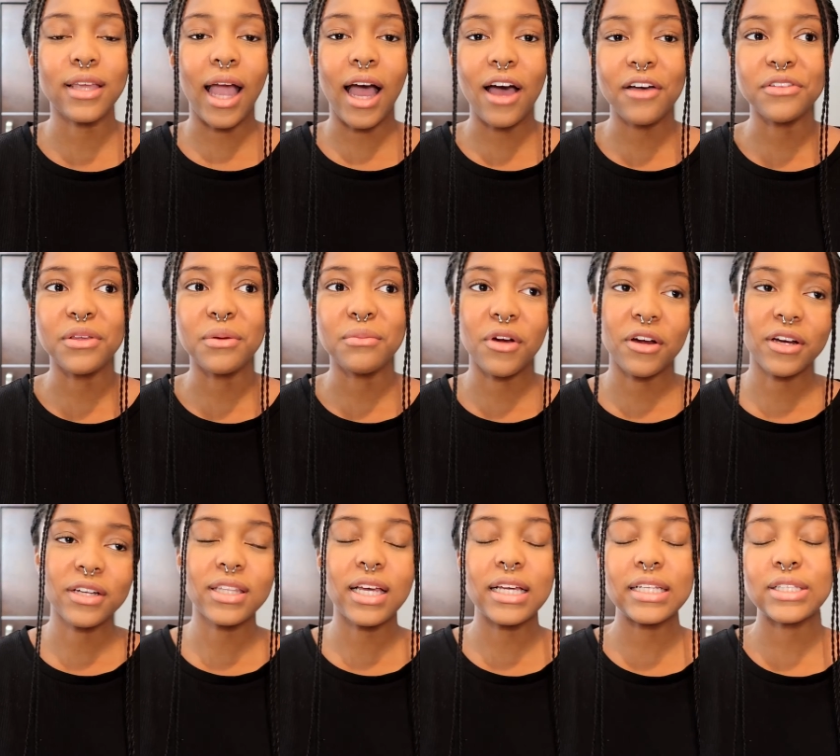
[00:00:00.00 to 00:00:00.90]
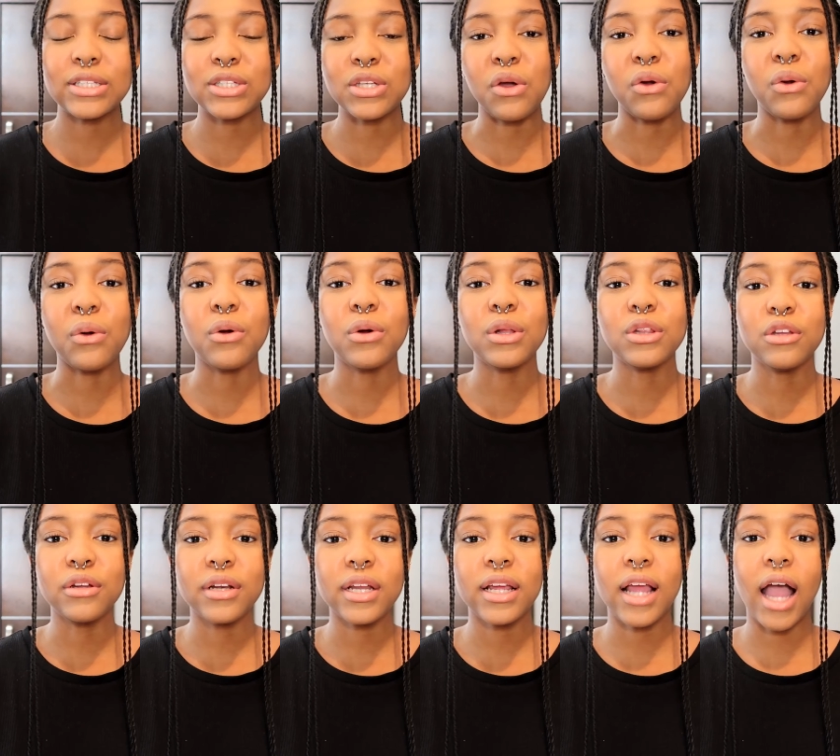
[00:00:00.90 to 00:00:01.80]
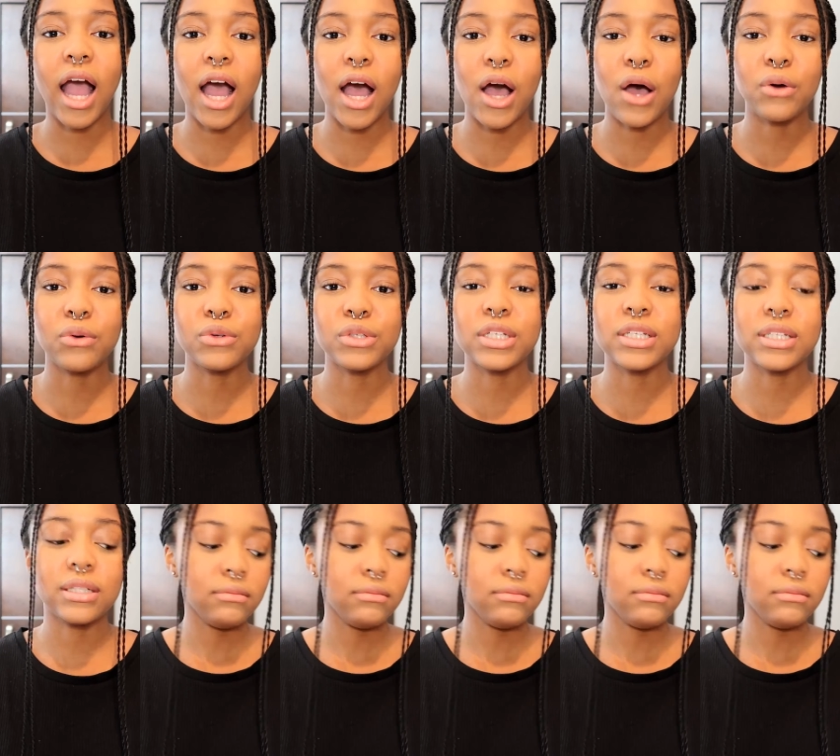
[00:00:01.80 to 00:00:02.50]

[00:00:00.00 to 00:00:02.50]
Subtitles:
how they mark that. So learning how.